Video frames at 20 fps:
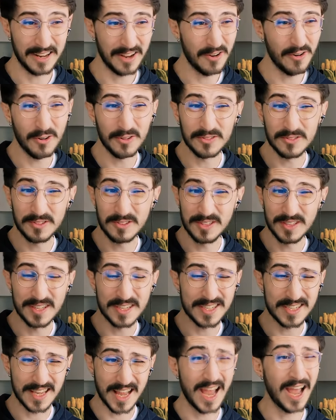it got the
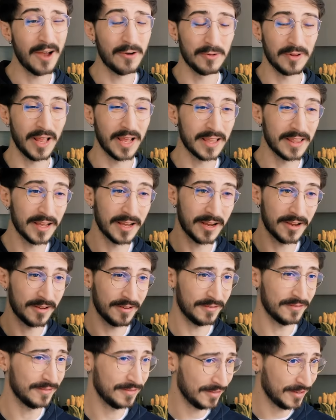sound, like the
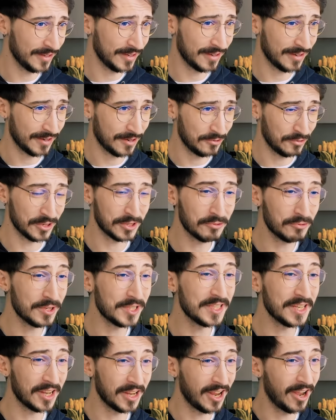
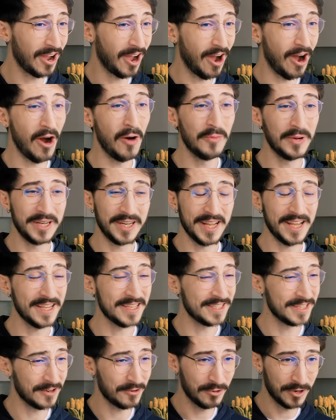characteristic
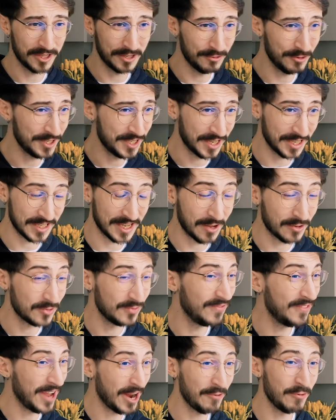harmonies, the characteristic sounds
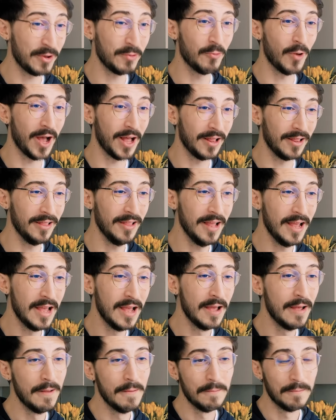very well.
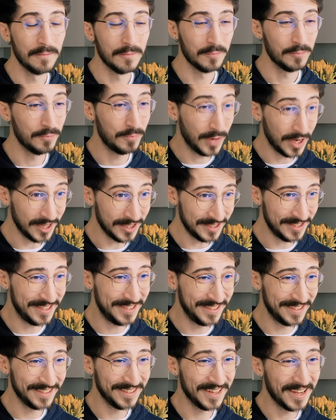
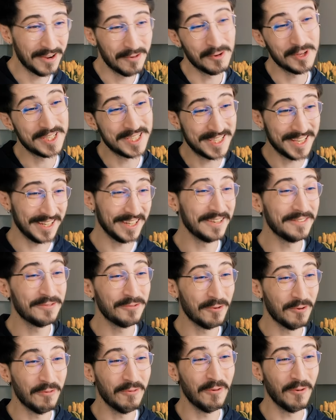But it was still in
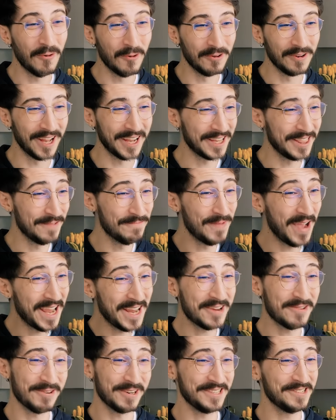four four, like the main
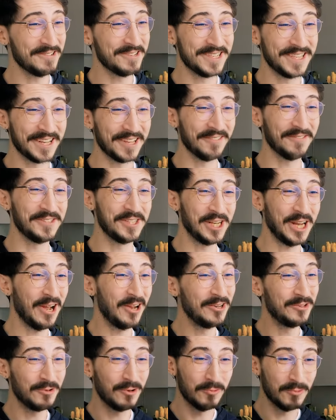characteristic of
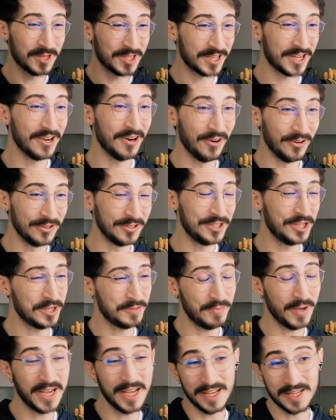genre was gone,
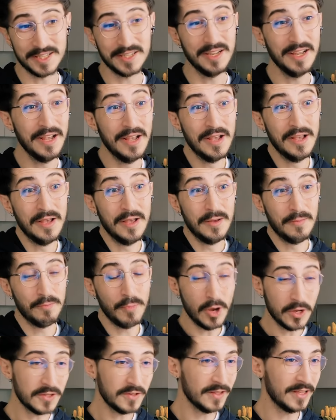just because
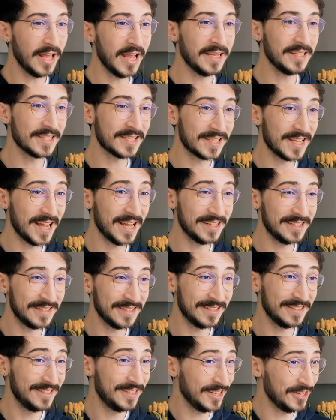most of the data set
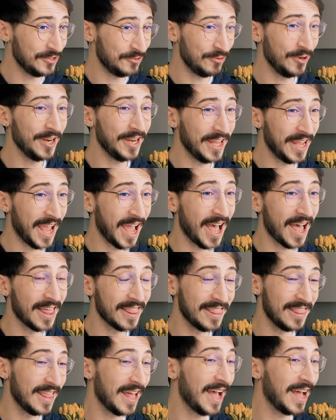didn't really
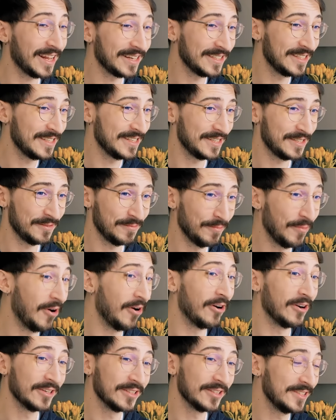have that
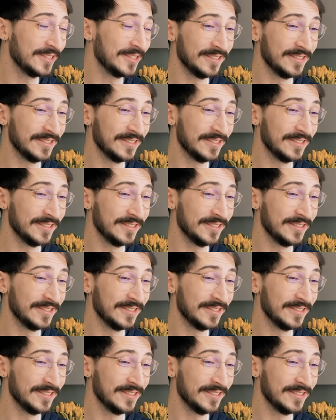marked.